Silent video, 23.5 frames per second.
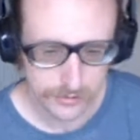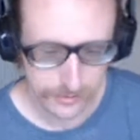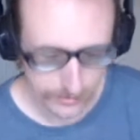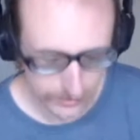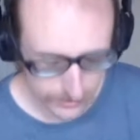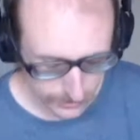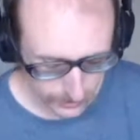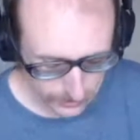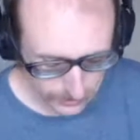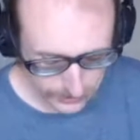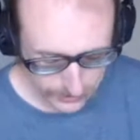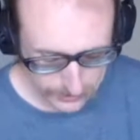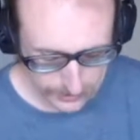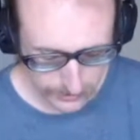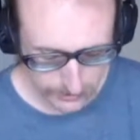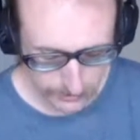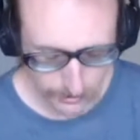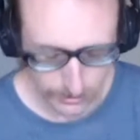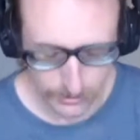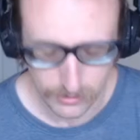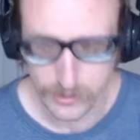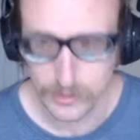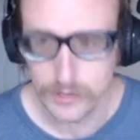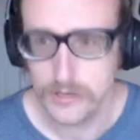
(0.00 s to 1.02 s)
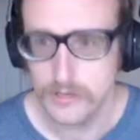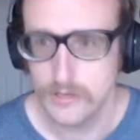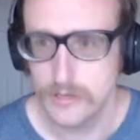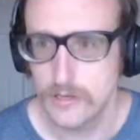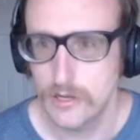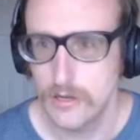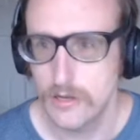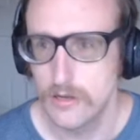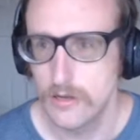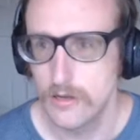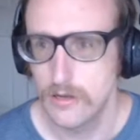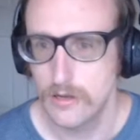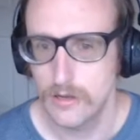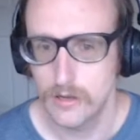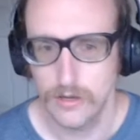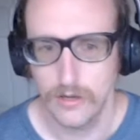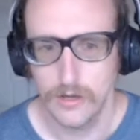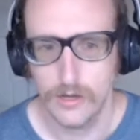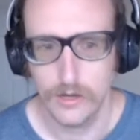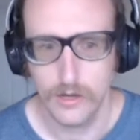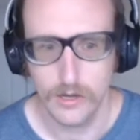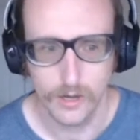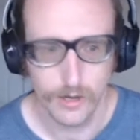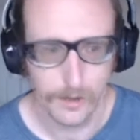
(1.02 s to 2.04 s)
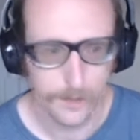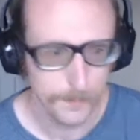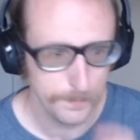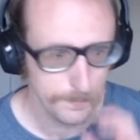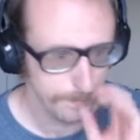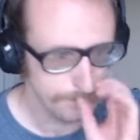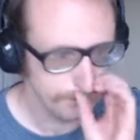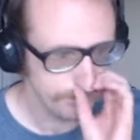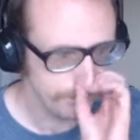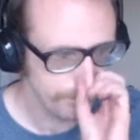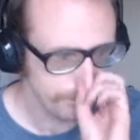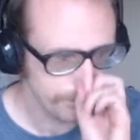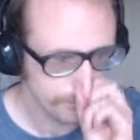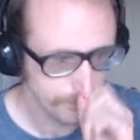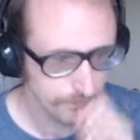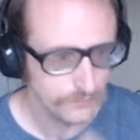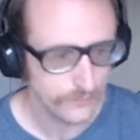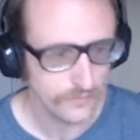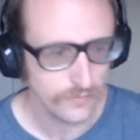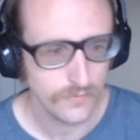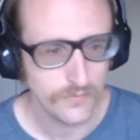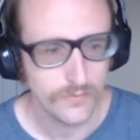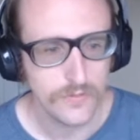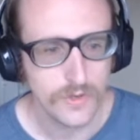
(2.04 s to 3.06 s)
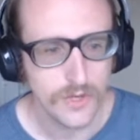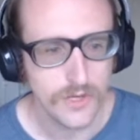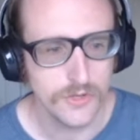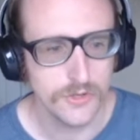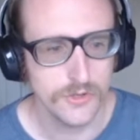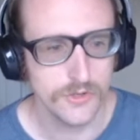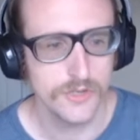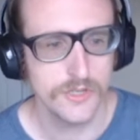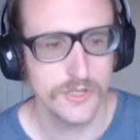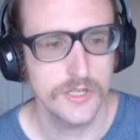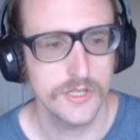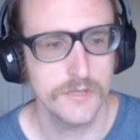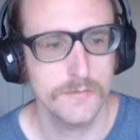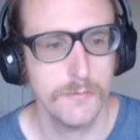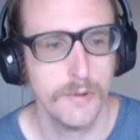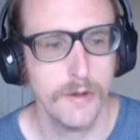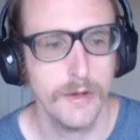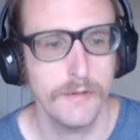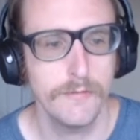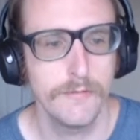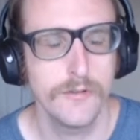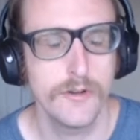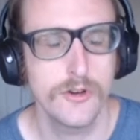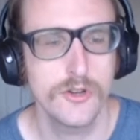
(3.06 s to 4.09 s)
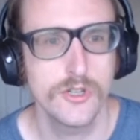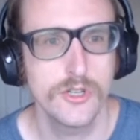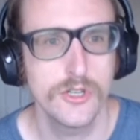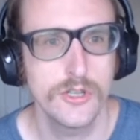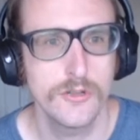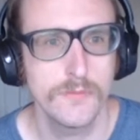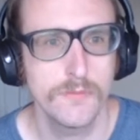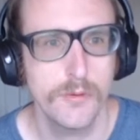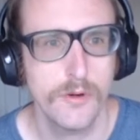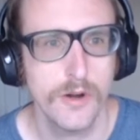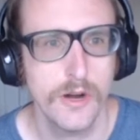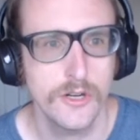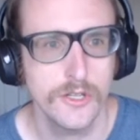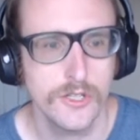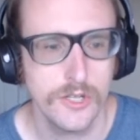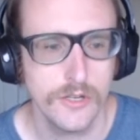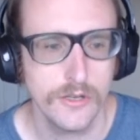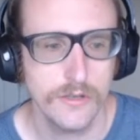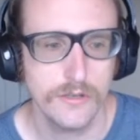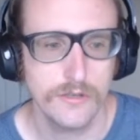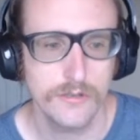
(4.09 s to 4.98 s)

So let's call it, so this is my function project.